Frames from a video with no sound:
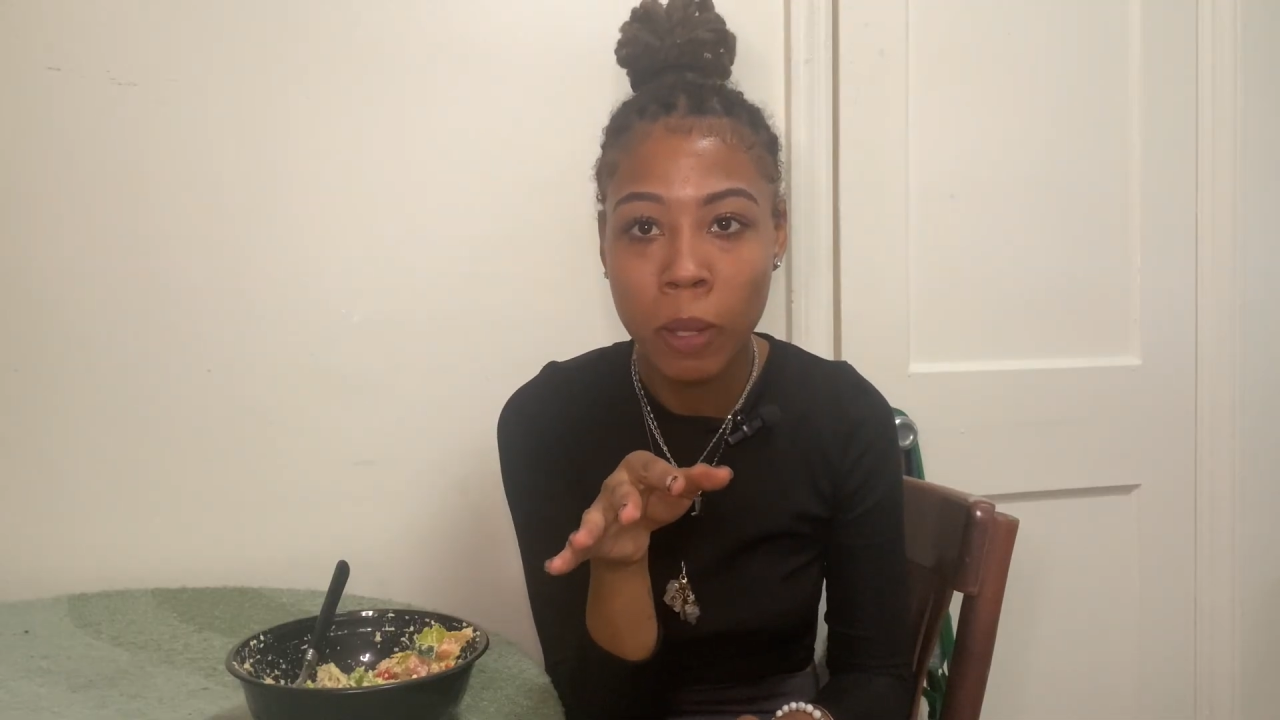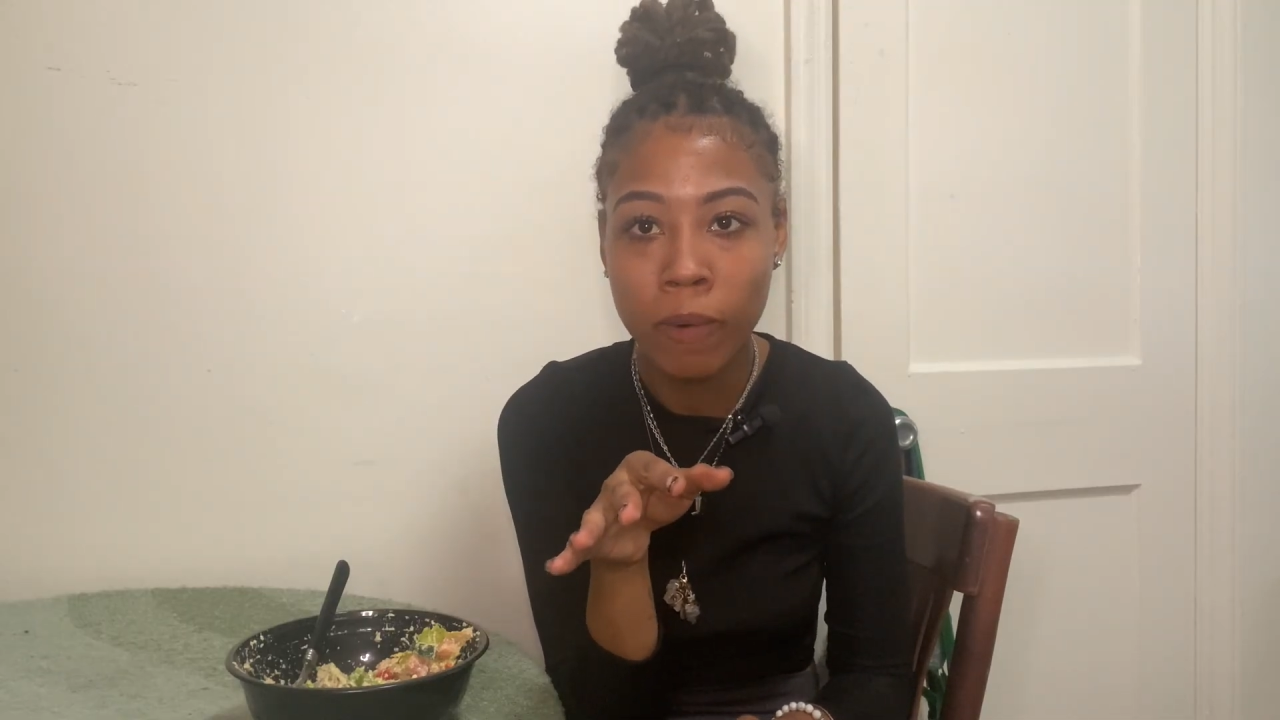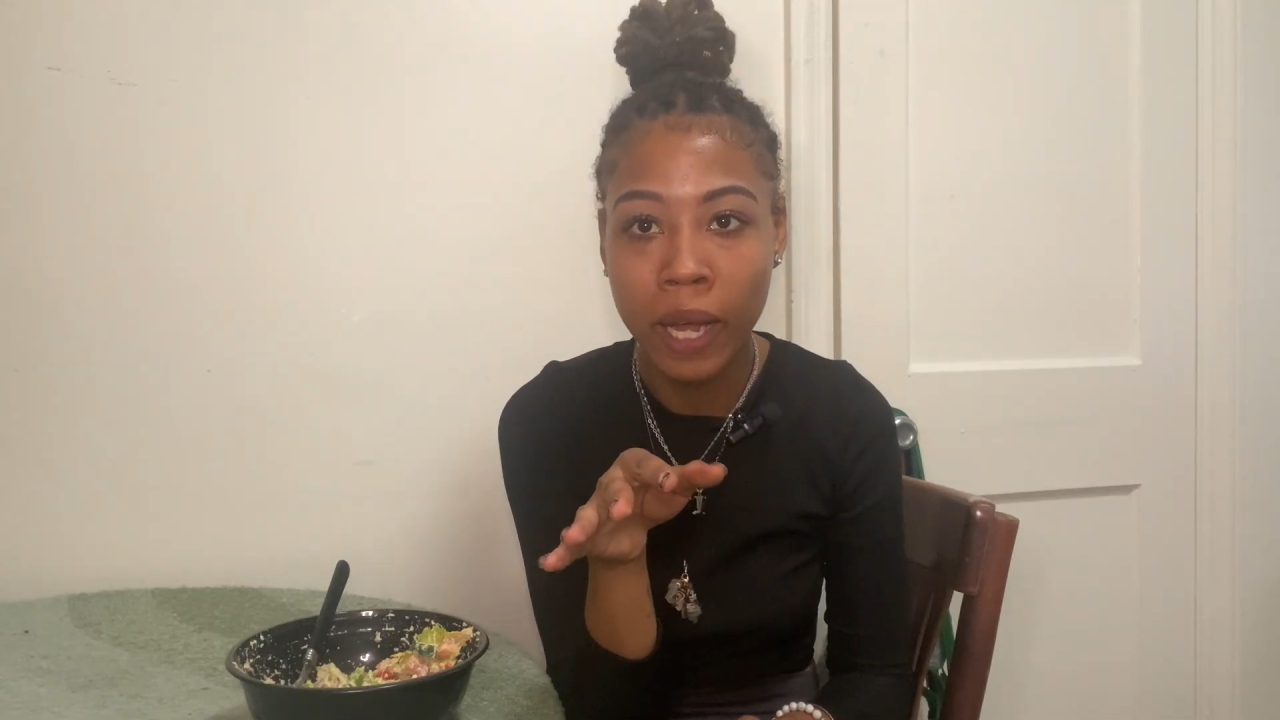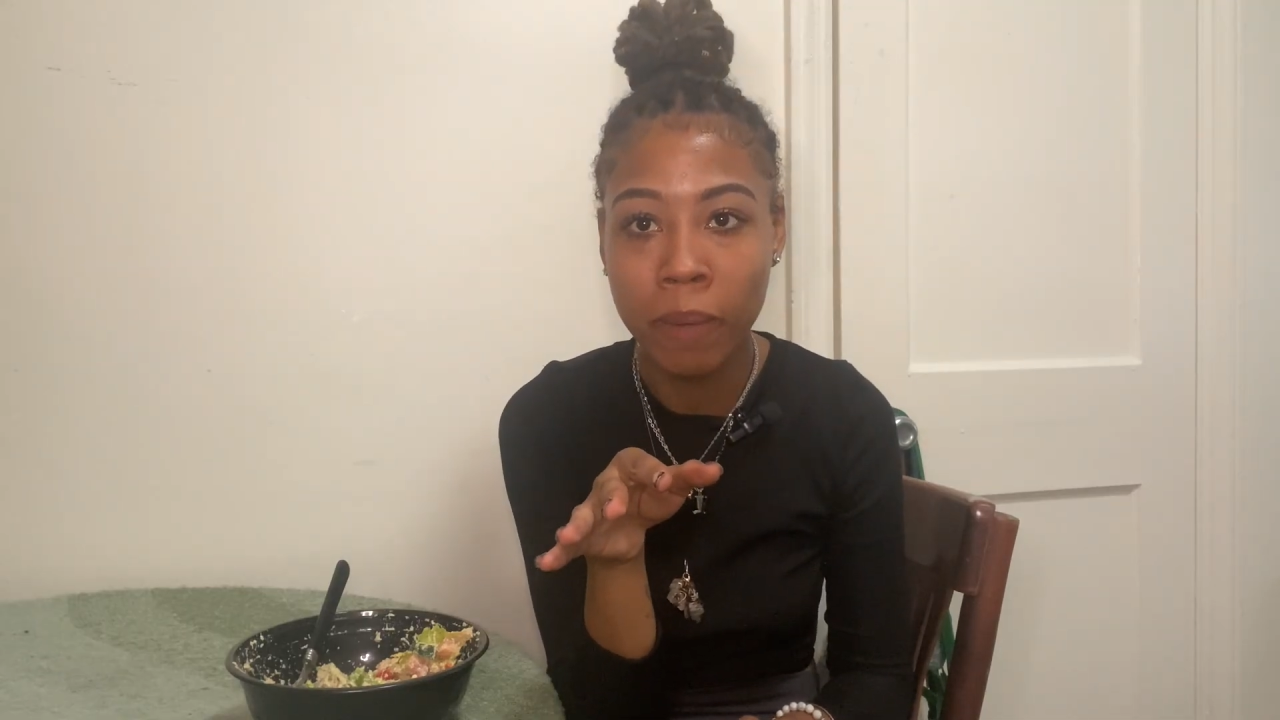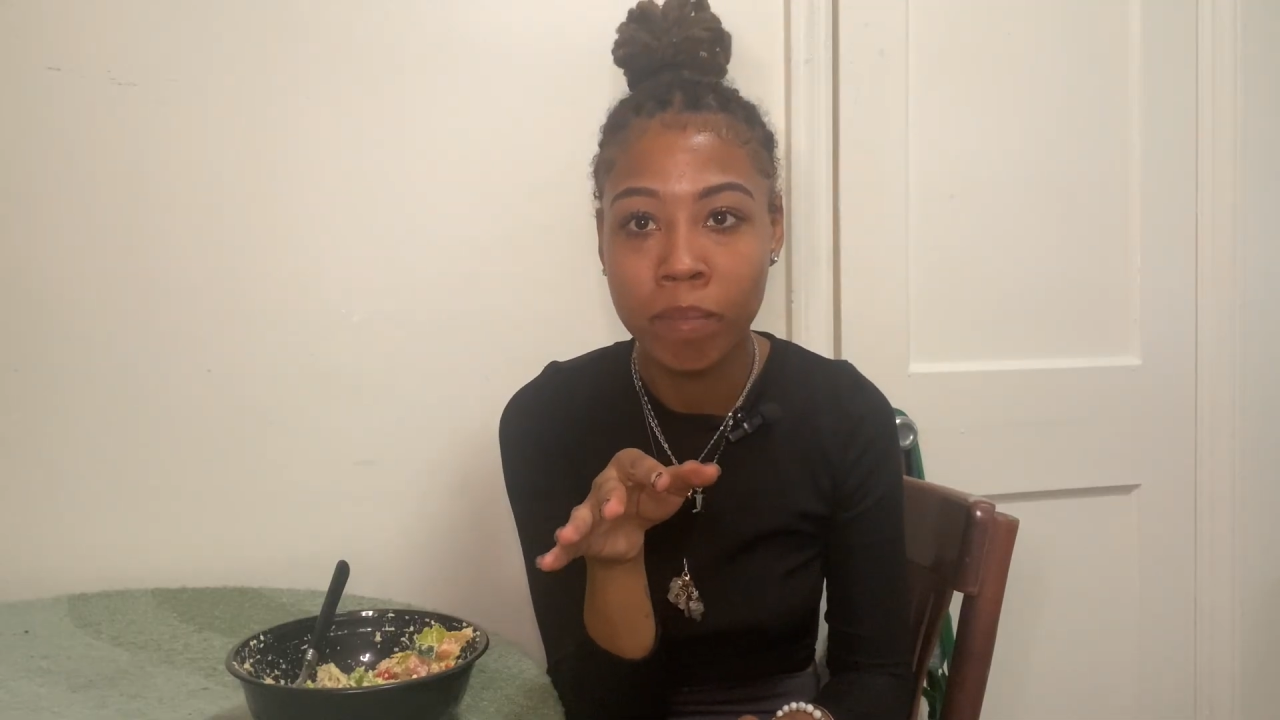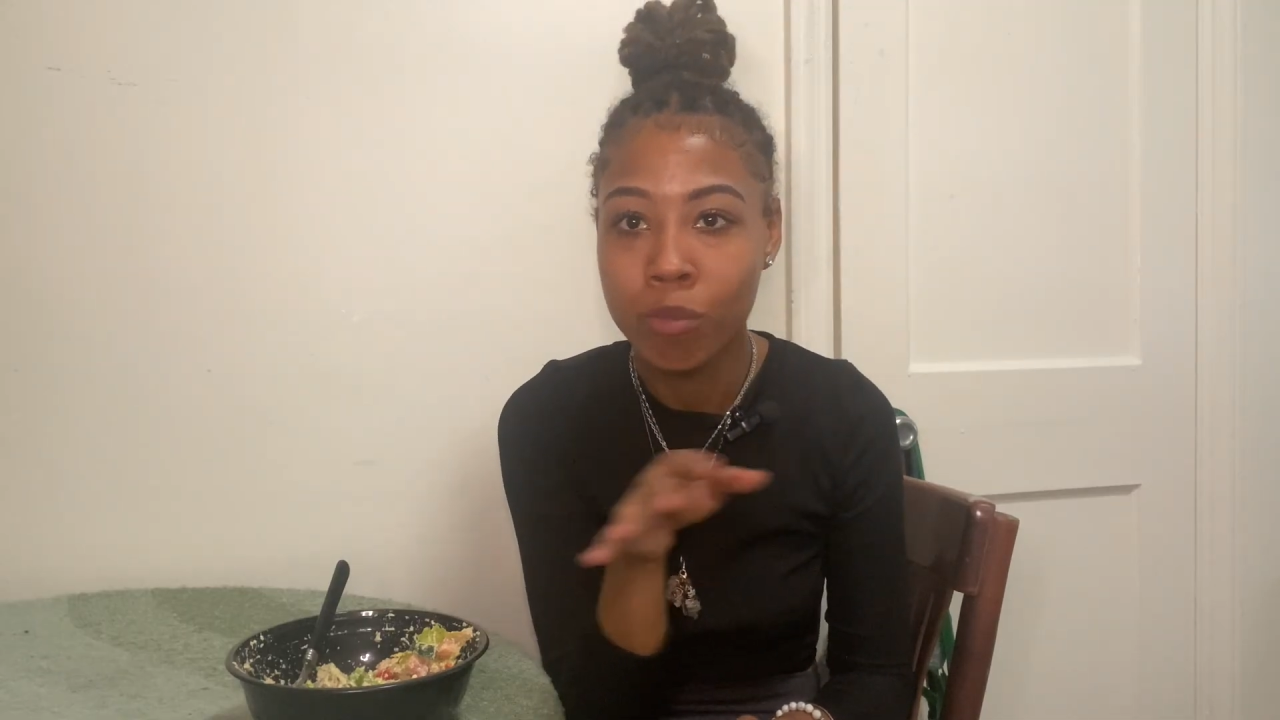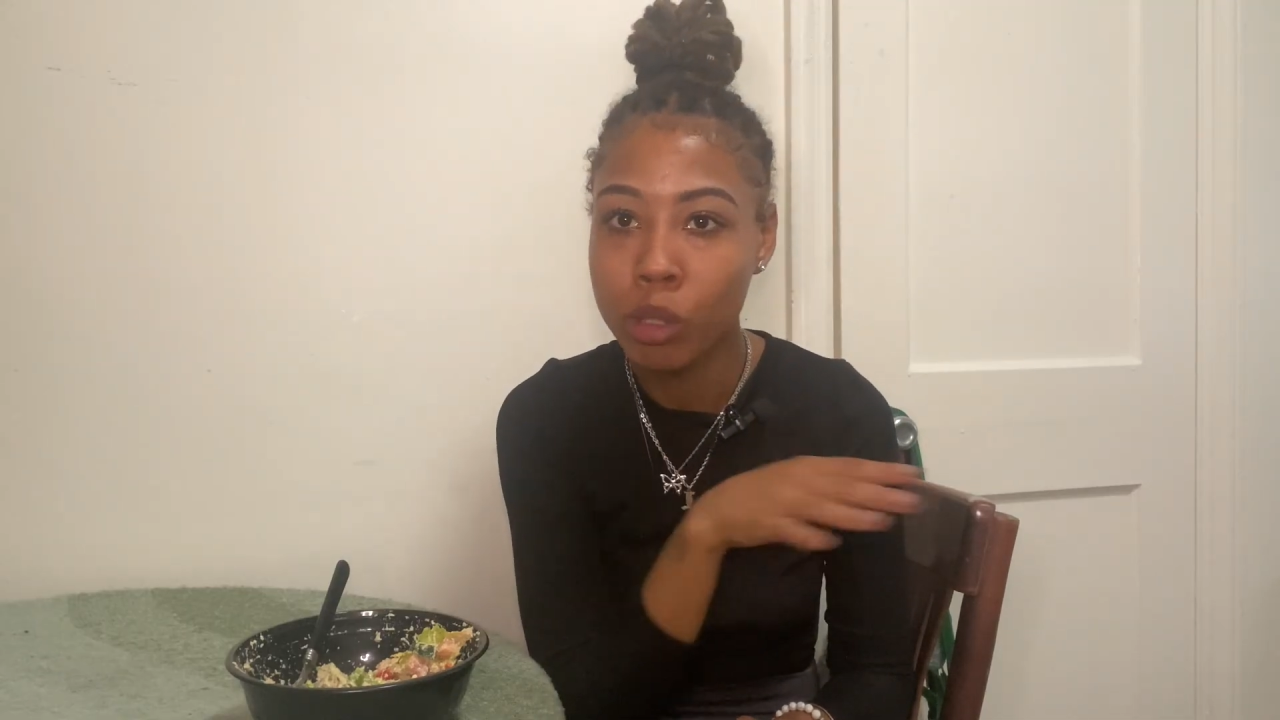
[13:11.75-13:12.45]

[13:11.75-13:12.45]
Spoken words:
right?